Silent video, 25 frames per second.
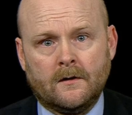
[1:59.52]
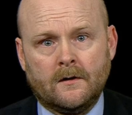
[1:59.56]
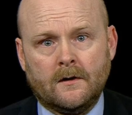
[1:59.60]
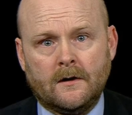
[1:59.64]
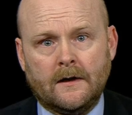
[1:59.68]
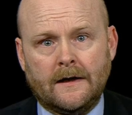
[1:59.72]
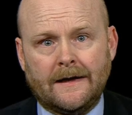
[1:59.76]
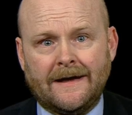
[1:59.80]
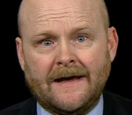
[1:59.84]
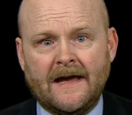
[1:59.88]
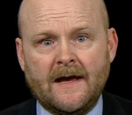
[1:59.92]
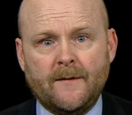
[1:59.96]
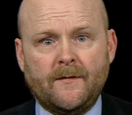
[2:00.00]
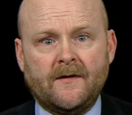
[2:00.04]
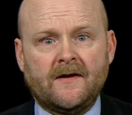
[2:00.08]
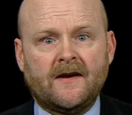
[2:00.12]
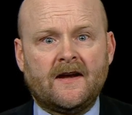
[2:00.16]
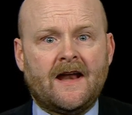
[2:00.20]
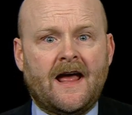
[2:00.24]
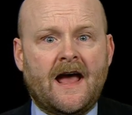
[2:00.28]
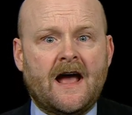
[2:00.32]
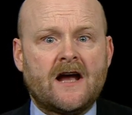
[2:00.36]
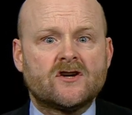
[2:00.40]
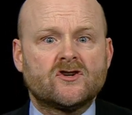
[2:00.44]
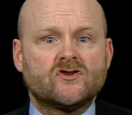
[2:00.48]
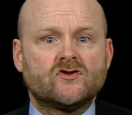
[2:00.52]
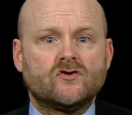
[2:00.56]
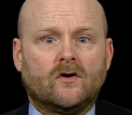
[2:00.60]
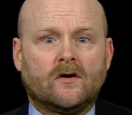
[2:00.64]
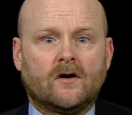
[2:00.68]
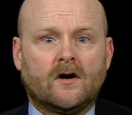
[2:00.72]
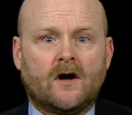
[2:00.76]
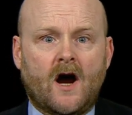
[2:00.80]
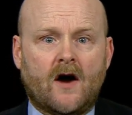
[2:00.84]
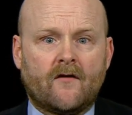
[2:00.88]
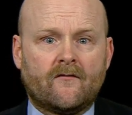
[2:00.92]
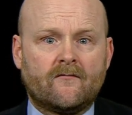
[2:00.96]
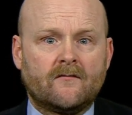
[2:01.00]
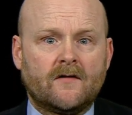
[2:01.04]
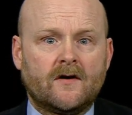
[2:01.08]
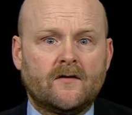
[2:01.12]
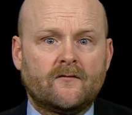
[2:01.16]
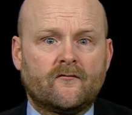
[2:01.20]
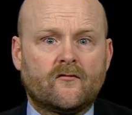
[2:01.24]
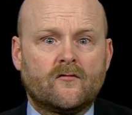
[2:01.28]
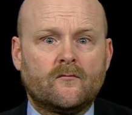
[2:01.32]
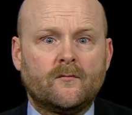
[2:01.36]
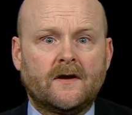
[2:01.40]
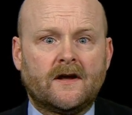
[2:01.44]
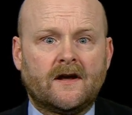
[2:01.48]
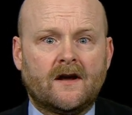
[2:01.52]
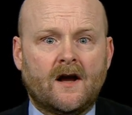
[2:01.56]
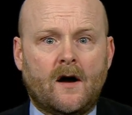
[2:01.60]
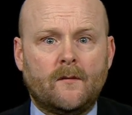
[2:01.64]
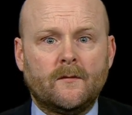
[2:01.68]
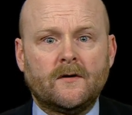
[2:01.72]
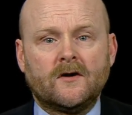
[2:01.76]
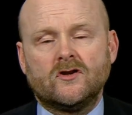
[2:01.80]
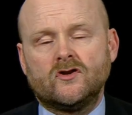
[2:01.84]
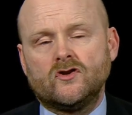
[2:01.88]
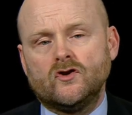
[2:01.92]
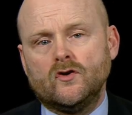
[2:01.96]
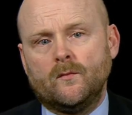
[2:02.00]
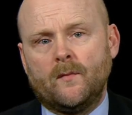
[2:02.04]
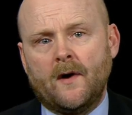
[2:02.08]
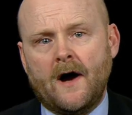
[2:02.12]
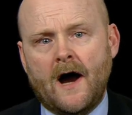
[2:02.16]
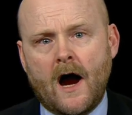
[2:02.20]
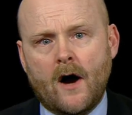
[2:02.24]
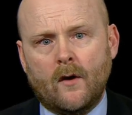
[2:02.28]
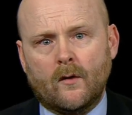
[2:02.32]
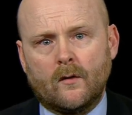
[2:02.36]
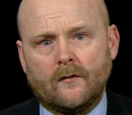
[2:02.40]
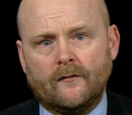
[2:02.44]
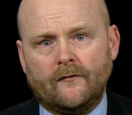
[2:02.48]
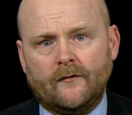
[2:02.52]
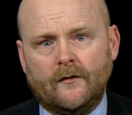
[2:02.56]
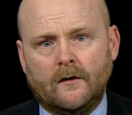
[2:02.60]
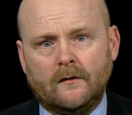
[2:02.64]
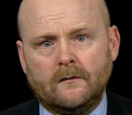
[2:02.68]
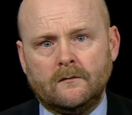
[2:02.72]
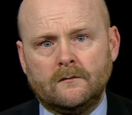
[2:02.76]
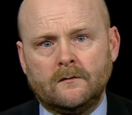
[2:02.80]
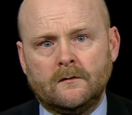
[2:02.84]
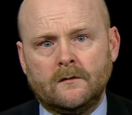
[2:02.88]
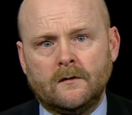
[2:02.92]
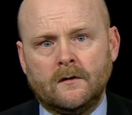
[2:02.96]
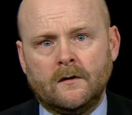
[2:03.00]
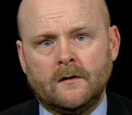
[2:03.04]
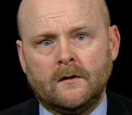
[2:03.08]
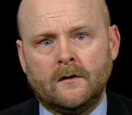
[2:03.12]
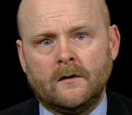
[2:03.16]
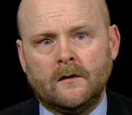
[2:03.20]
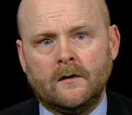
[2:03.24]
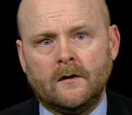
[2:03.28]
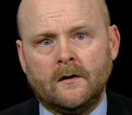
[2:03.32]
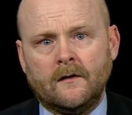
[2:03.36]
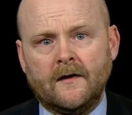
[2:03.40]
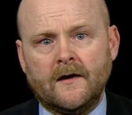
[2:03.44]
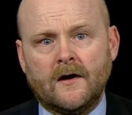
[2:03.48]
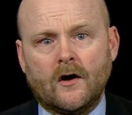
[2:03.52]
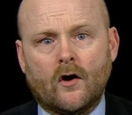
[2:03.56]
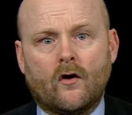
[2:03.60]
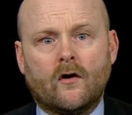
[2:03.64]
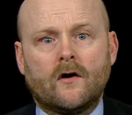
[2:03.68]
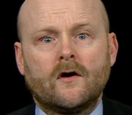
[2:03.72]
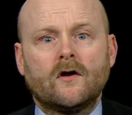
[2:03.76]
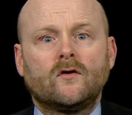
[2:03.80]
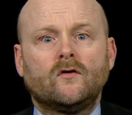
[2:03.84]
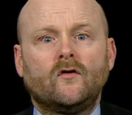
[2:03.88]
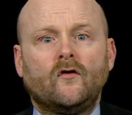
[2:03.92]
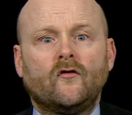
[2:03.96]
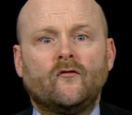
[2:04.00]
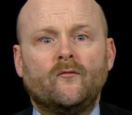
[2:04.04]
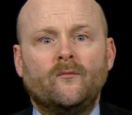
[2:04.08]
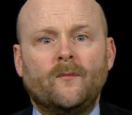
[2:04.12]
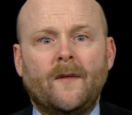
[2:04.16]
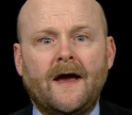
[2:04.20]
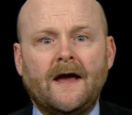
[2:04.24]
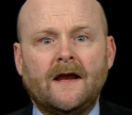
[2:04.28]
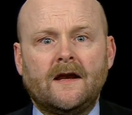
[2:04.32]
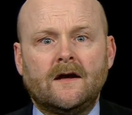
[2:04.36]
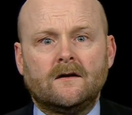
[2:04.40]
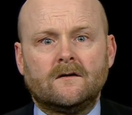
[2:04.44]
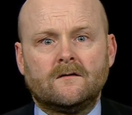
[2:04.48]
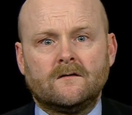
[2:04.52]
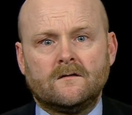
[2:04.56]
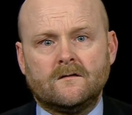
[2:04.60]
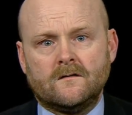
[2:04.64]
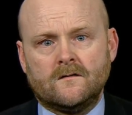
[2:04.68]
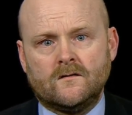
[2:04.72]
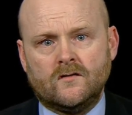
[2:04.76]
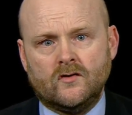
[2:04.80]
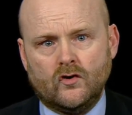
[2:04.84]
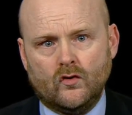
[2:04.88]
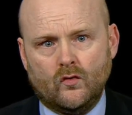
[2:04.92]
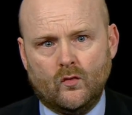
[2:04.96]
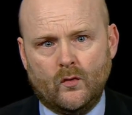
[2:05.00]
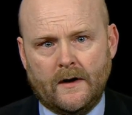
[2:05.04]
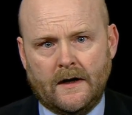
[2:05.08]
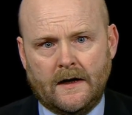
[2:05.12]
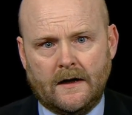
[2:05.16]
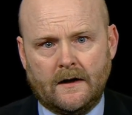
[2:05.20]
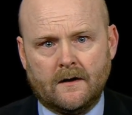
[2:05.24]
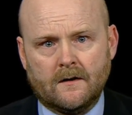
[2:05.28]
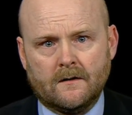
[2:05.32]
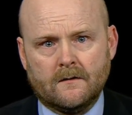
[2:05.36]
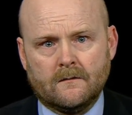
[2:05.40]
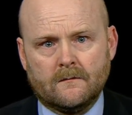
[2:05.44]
In keeping the national government from becoming too powerful, the Articles made it too weak.